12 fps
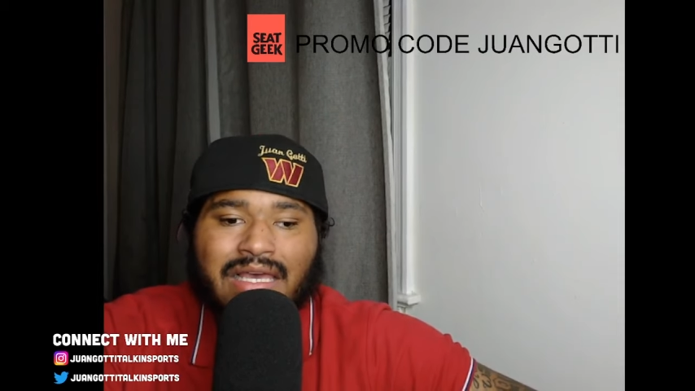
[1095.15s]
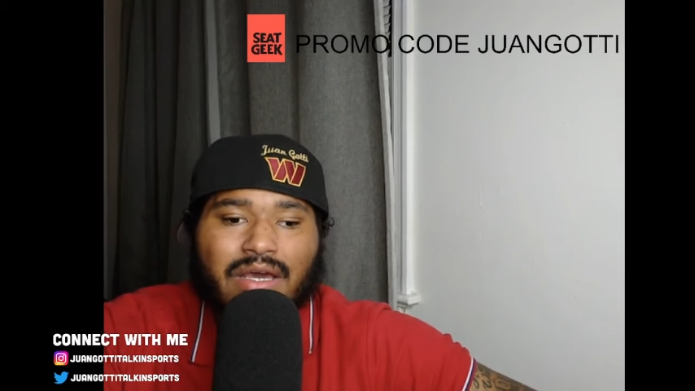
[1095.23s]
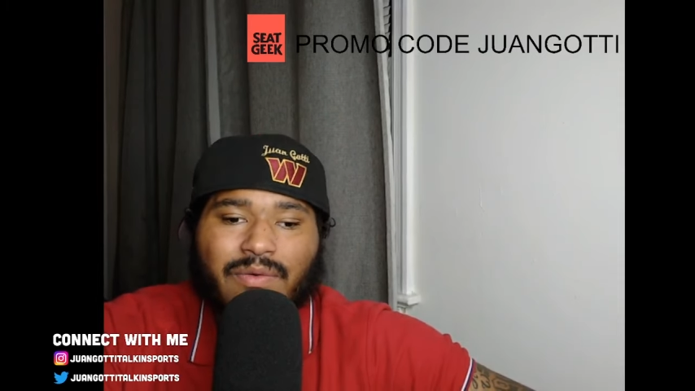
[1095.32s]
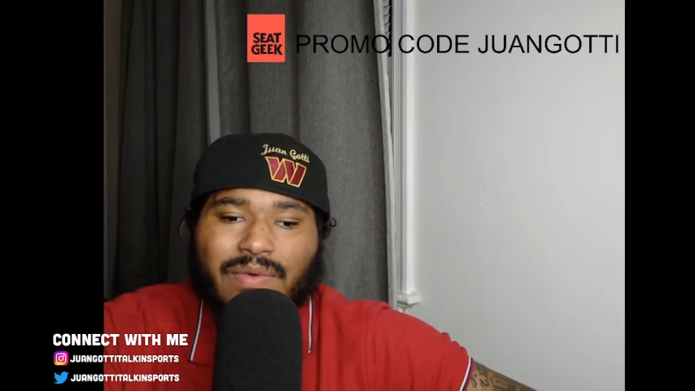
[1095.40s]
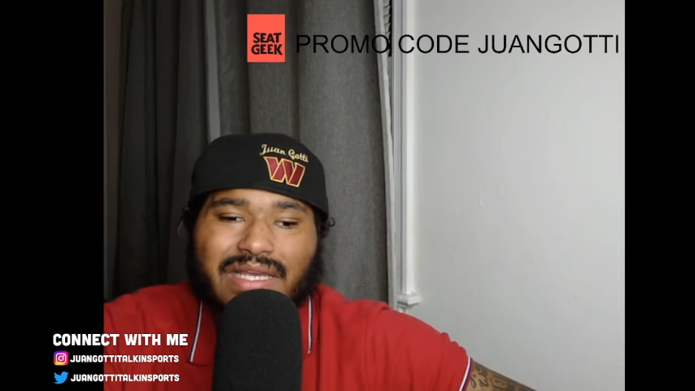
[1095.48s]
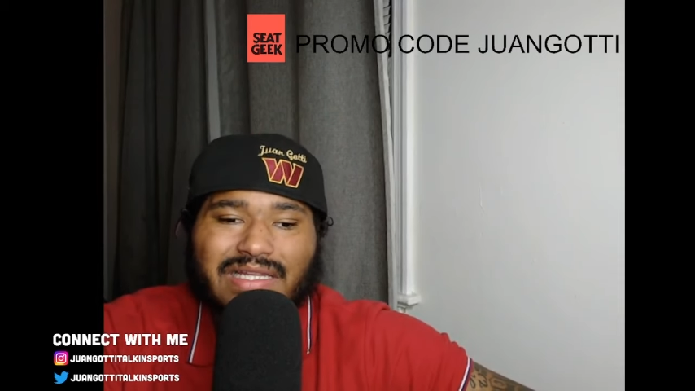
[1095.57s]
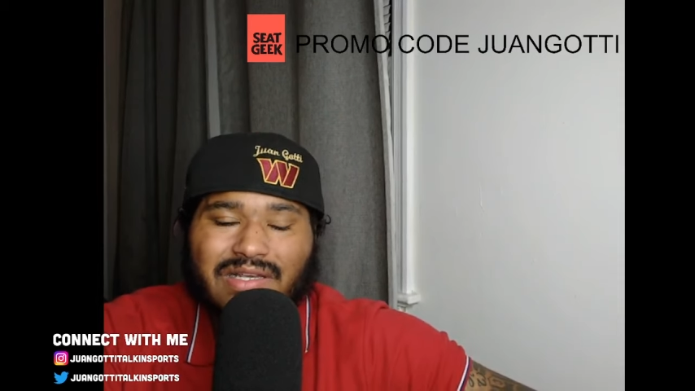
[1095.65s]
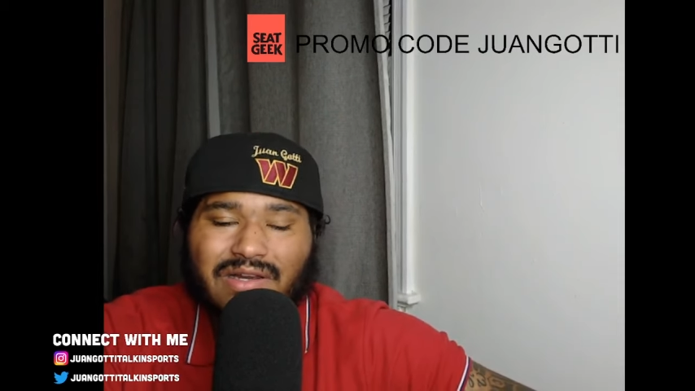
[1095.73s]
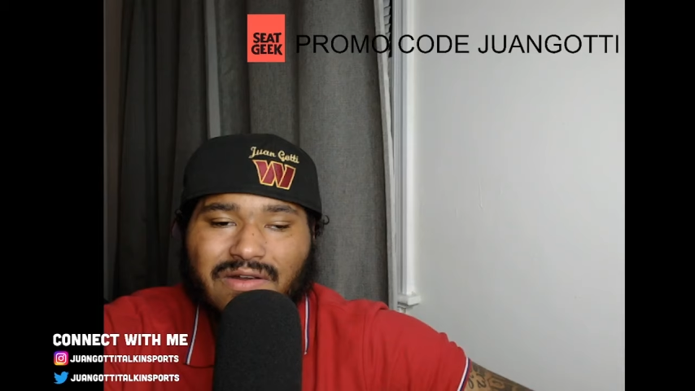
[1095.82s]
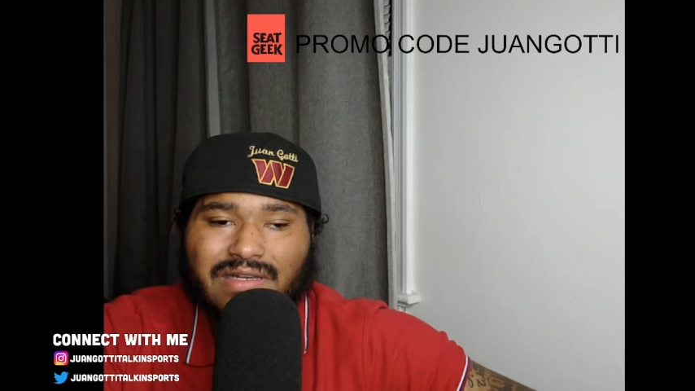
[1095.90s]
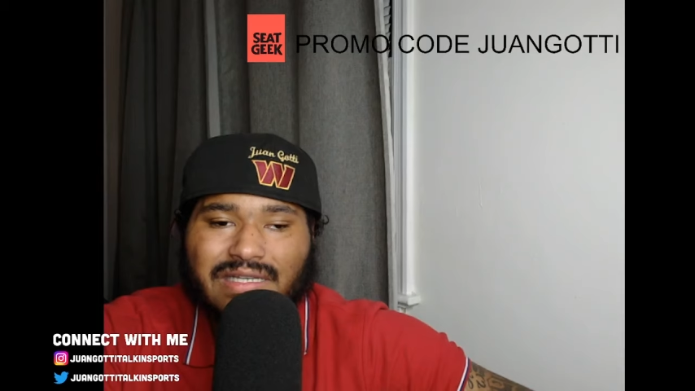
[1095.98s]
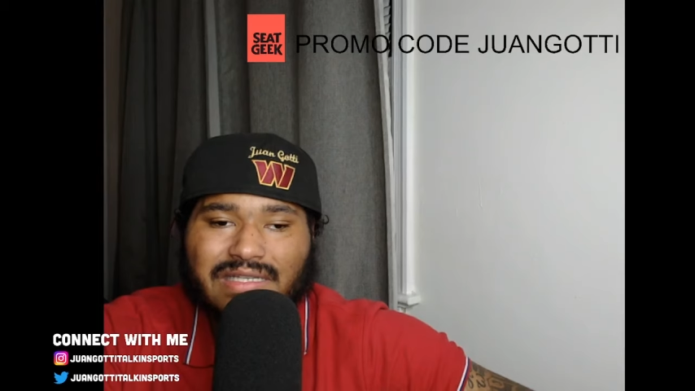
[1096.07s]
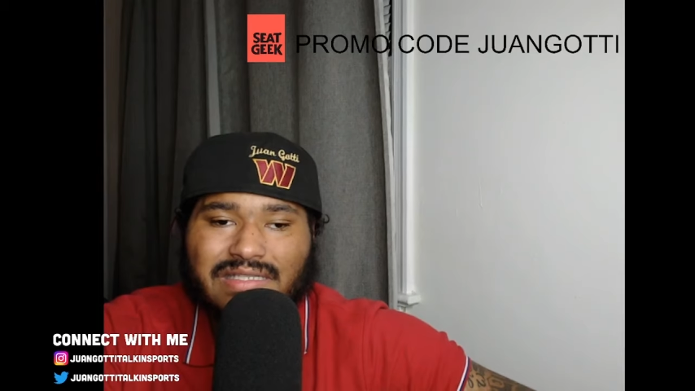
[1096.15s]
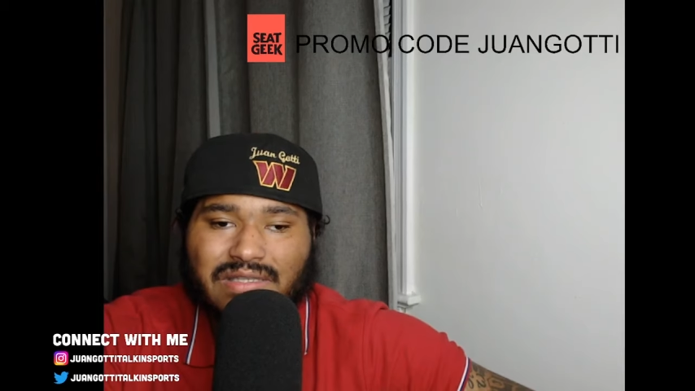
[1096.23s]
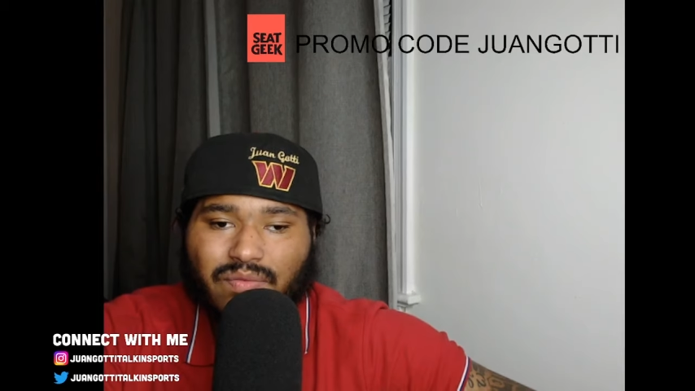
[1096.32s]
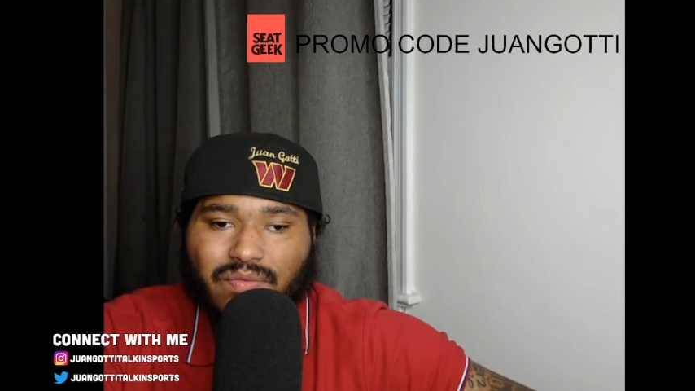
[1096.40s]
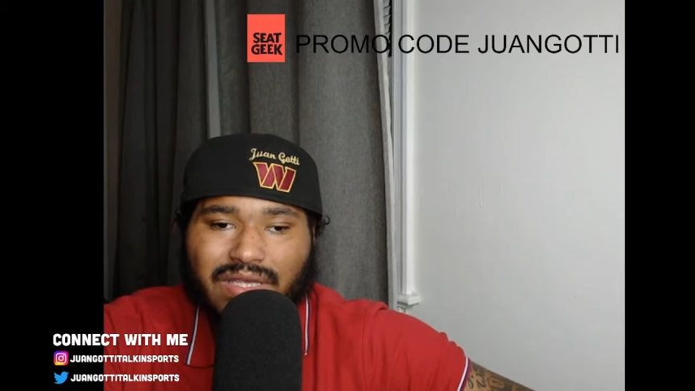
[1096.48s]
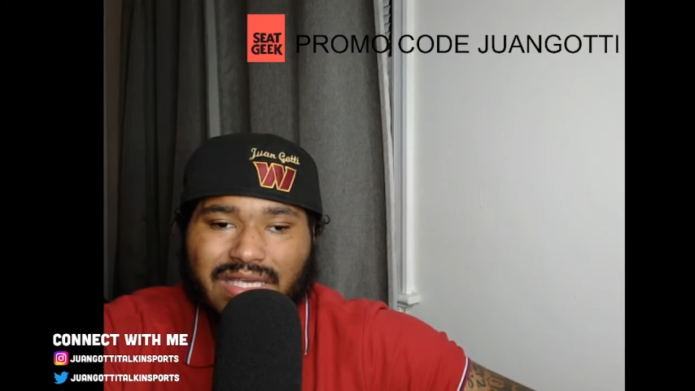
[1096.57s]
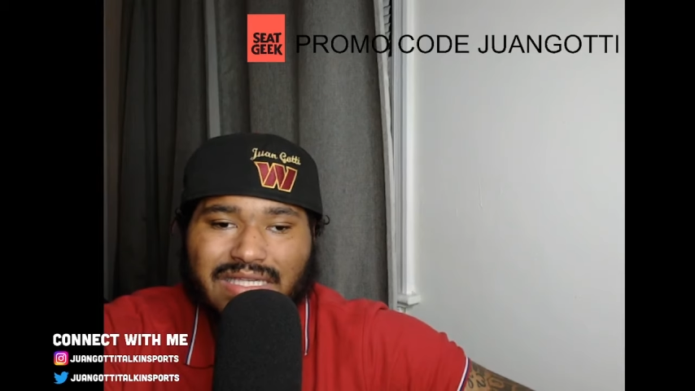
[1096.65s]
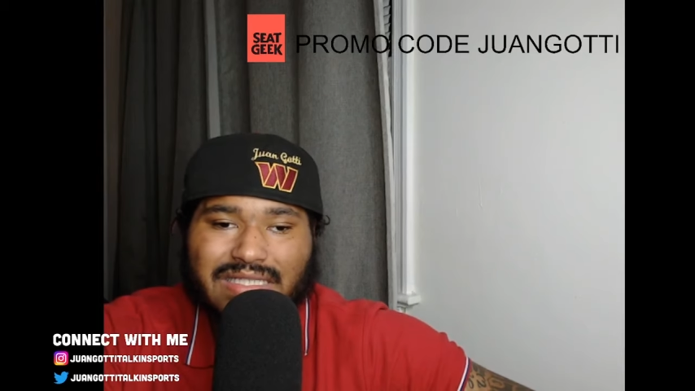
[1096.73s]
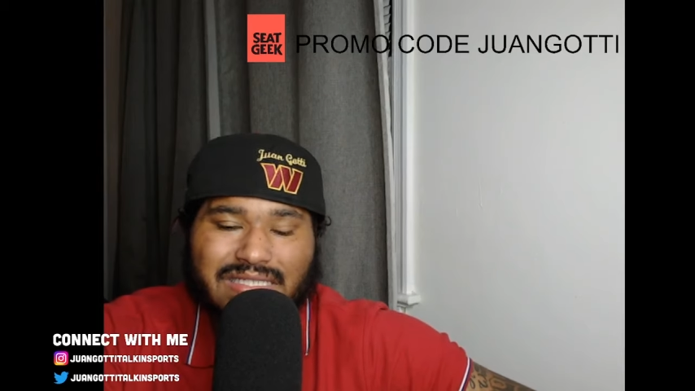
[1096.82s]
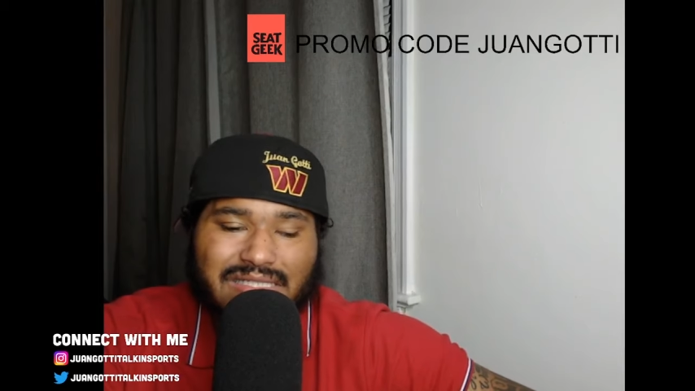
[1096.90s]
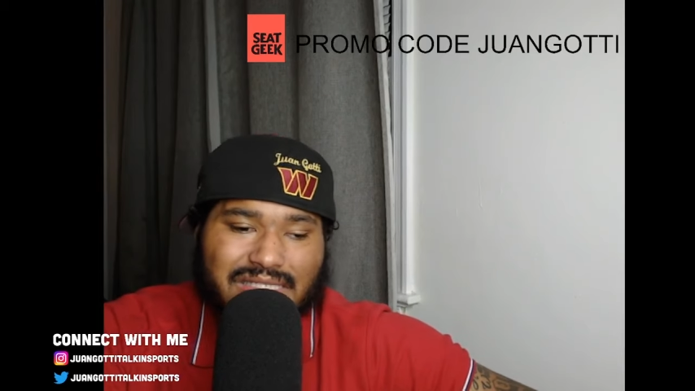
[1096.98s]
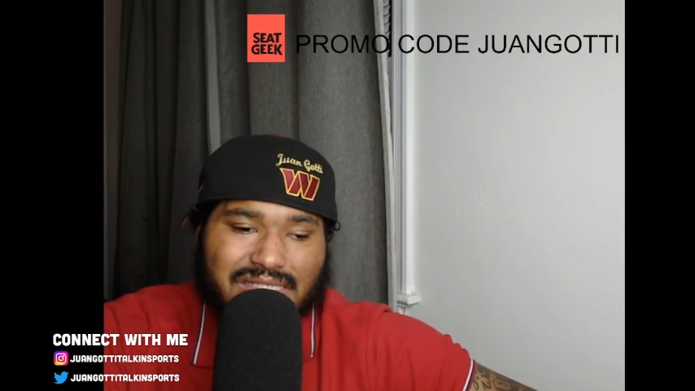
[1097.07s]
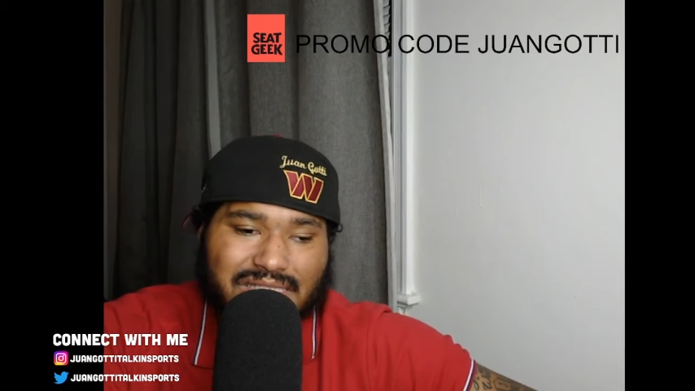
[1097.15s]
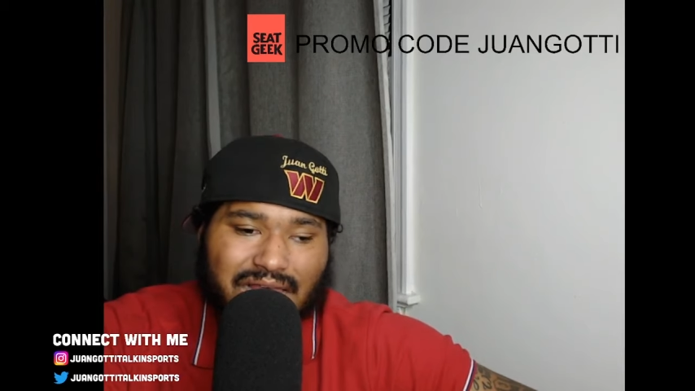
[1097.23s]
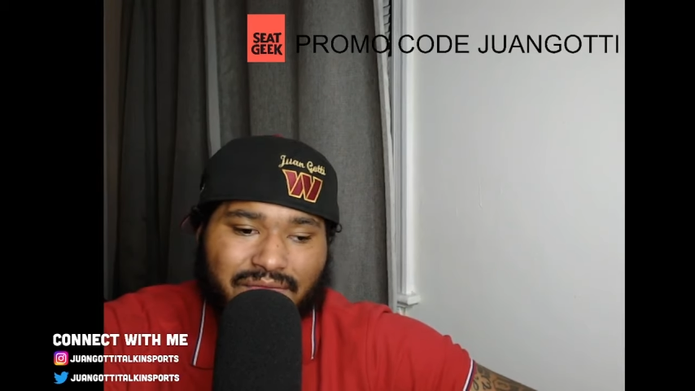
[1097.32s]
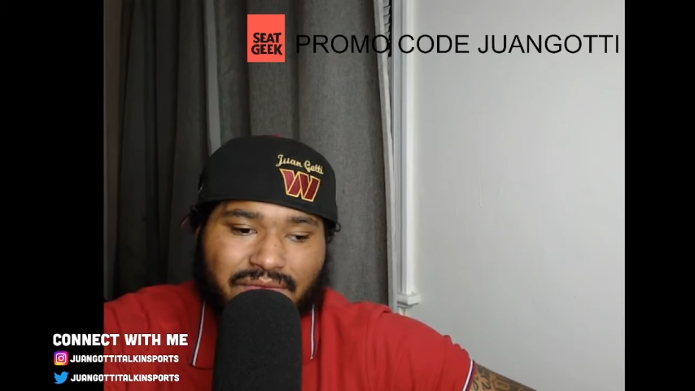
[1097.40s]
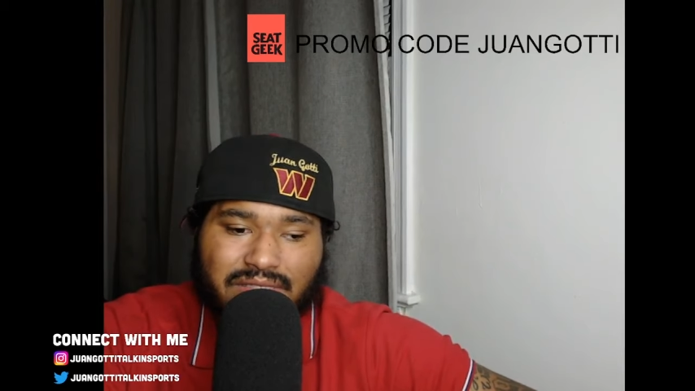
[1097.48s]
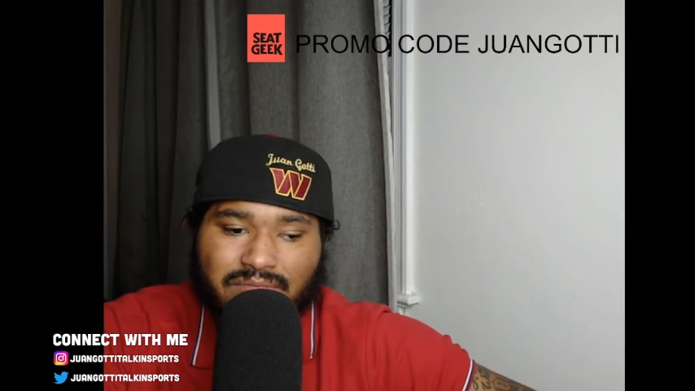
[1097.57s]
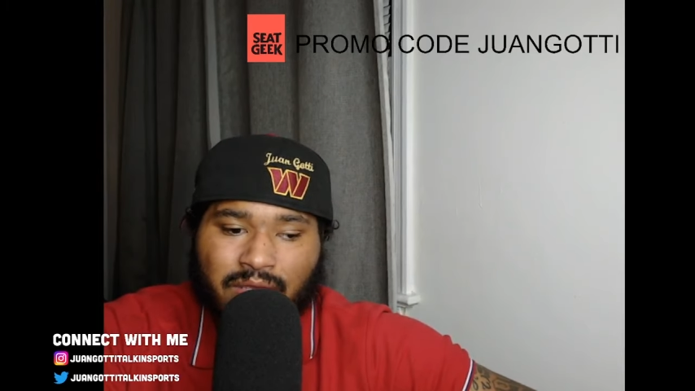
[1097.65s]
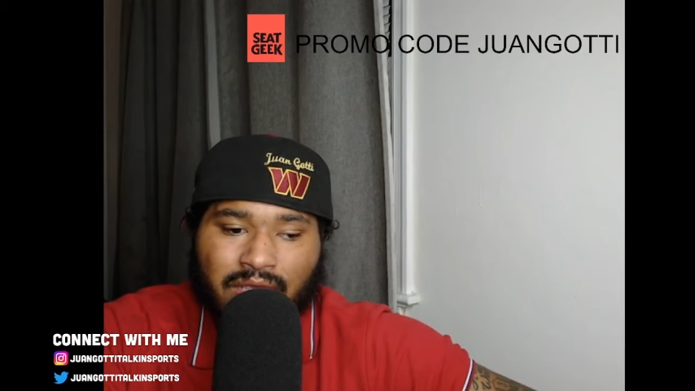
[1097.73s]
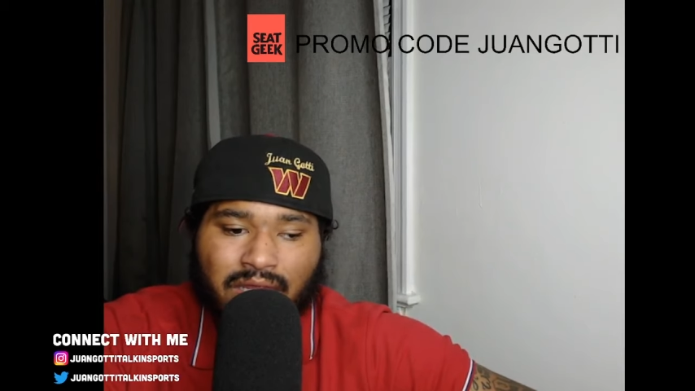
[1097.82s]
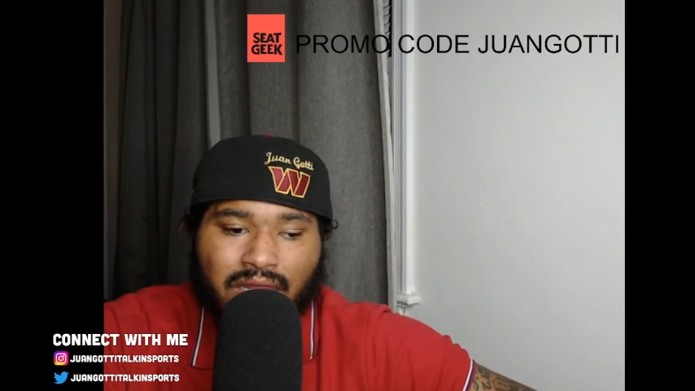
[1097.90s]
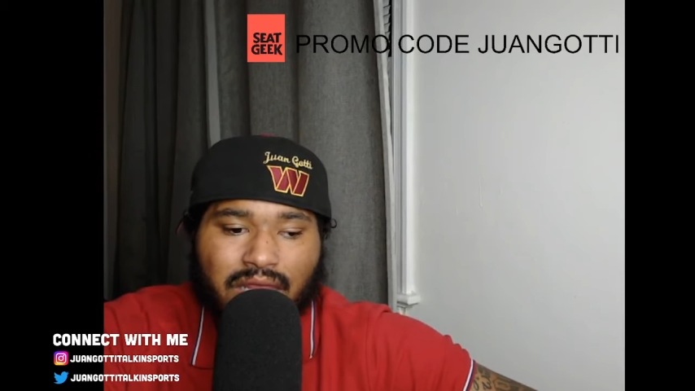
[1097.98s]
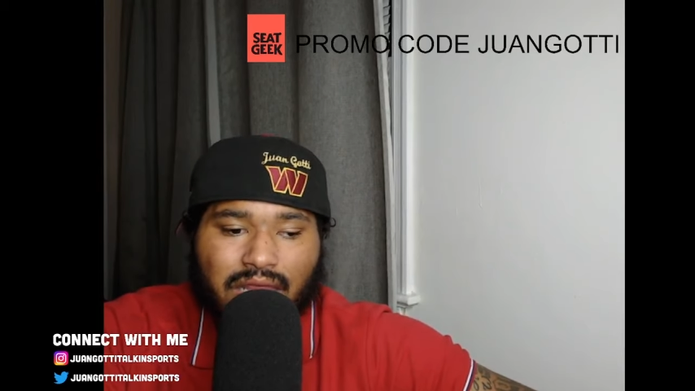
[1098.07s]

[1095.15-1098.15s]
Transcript: we can turn these threes into sevens, man.